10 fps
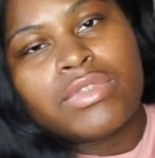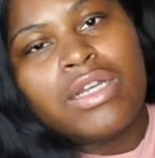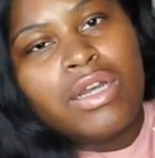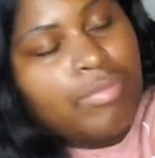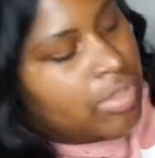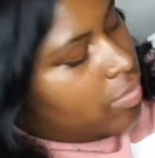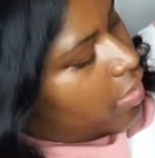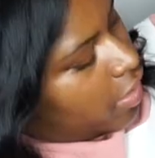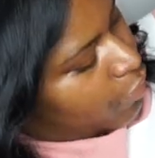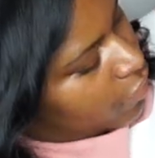Oh, I'm so
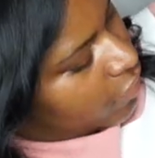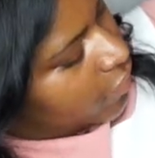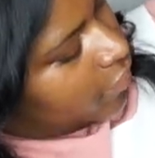horrible.